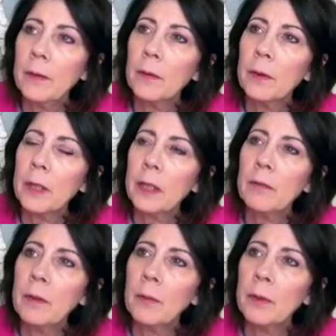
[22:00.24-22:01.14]
No, an
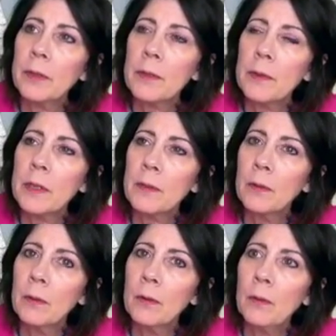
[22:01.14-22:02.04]
even one. So is it
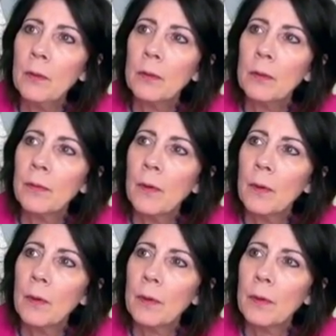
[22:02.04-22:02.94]
two,
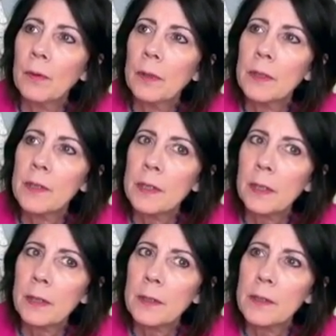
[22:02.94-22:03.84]
four,
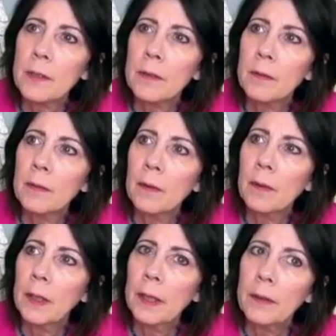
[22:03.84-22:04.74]
six,
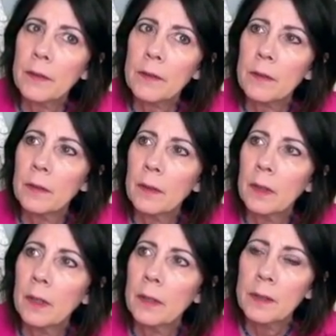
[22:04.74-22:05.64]
eight,
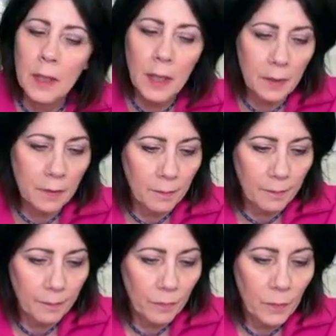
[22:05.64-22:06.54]
ten?
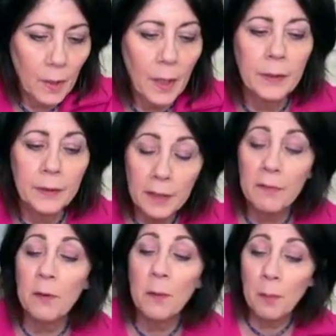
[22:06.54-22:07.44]
I'll
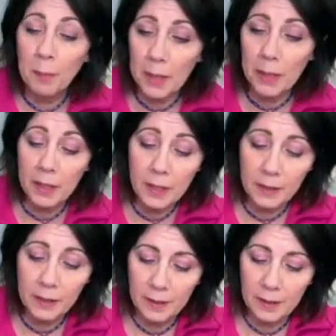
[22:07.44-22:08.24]
never be.